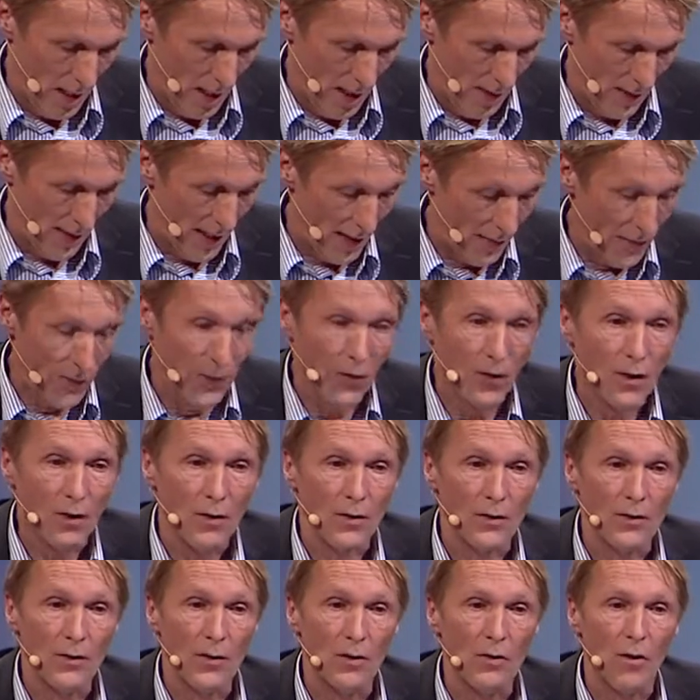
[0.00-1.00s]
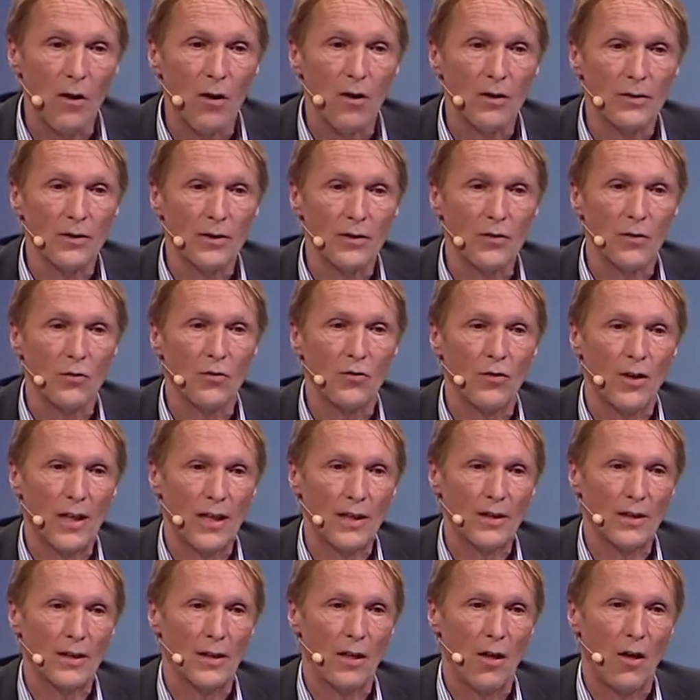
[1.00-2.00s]
Therefore, no order to
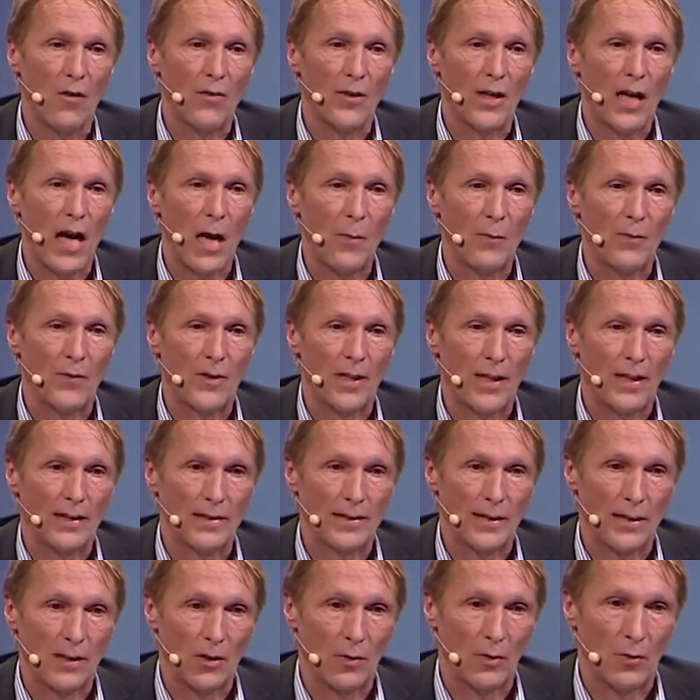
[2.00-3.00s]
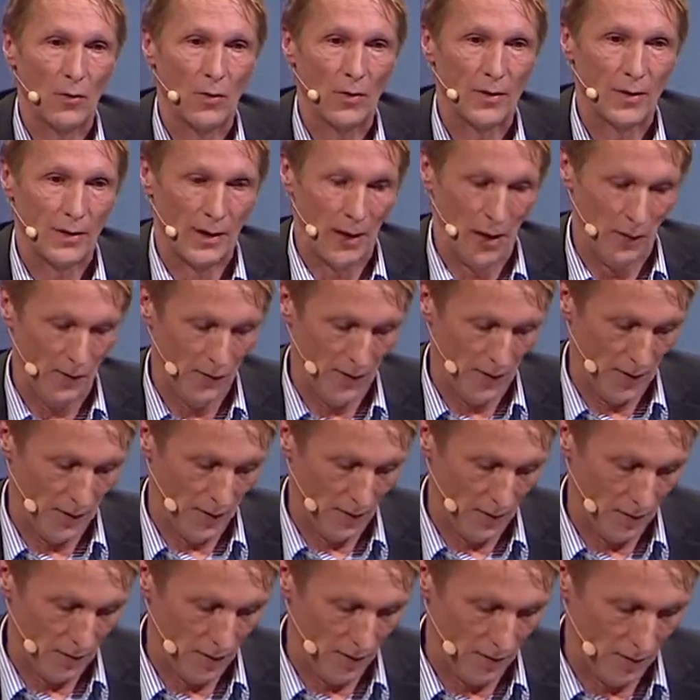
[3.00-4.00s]
crash down the uprising was given
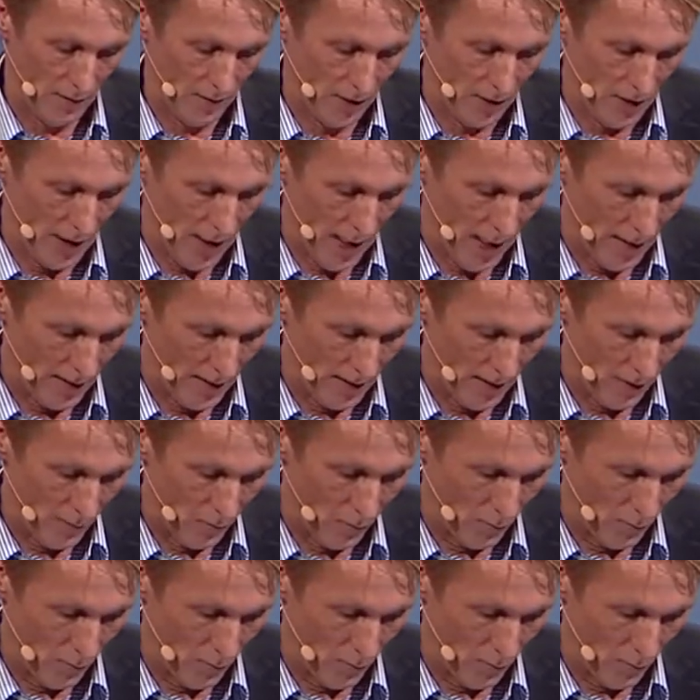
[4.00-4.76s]
to the Stasi.